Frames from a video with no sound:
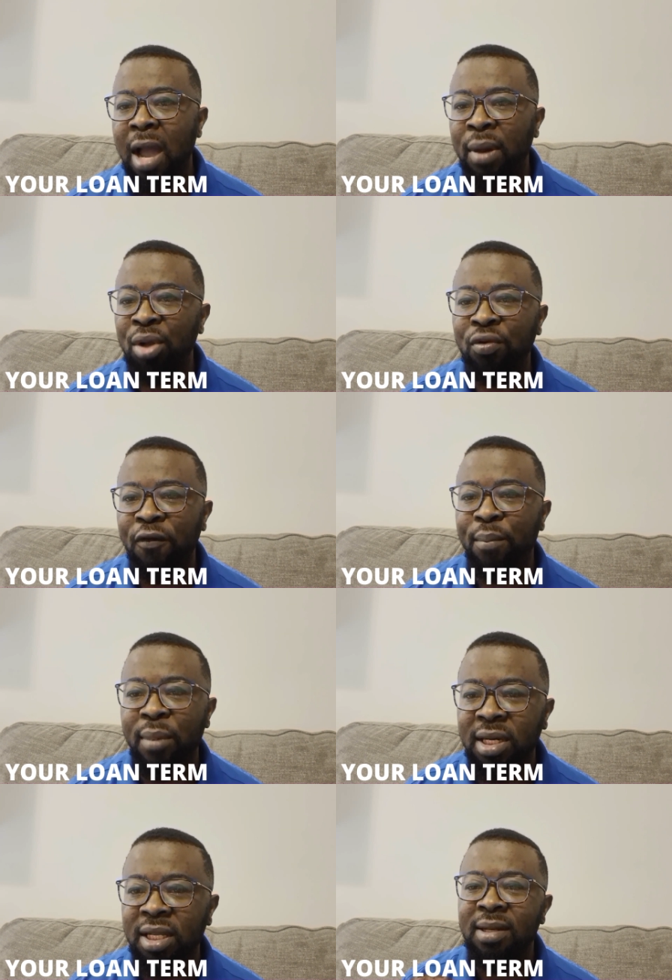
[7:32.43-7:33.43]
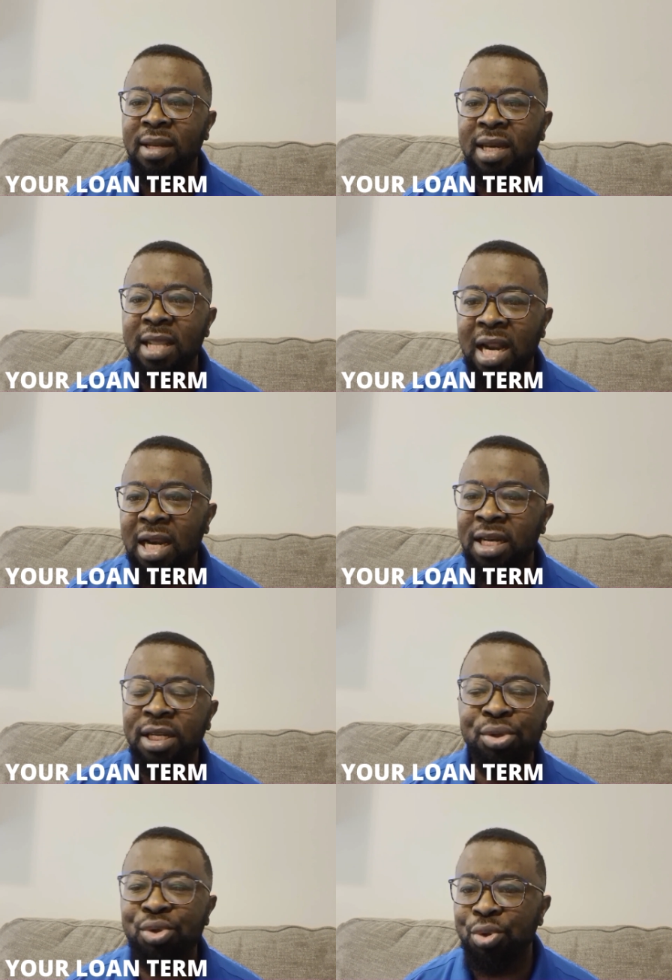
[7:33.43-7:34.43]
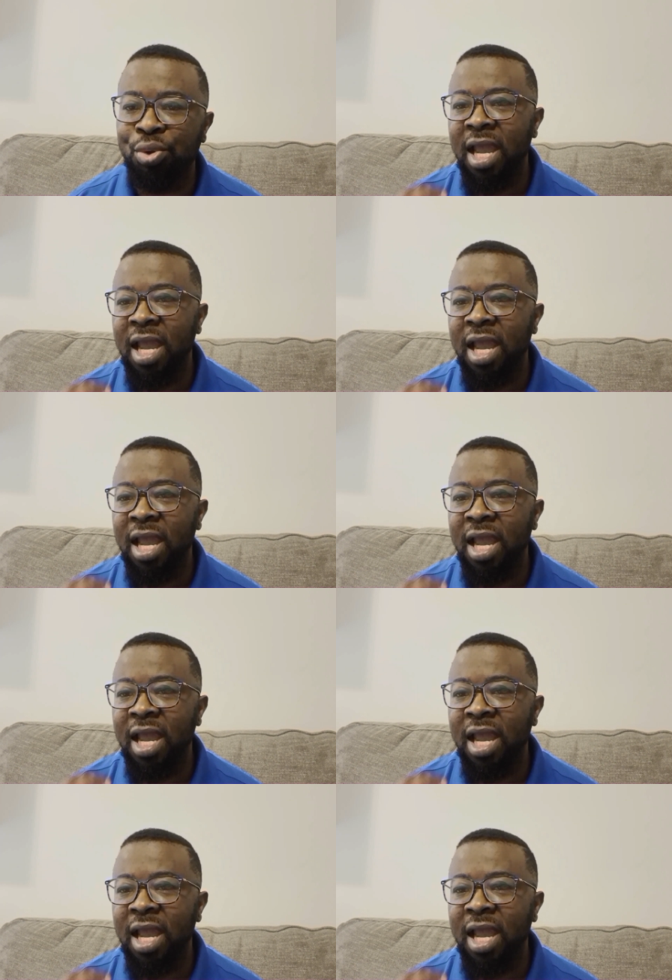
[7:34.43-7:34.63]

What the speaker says: amount of money that they are lending to you.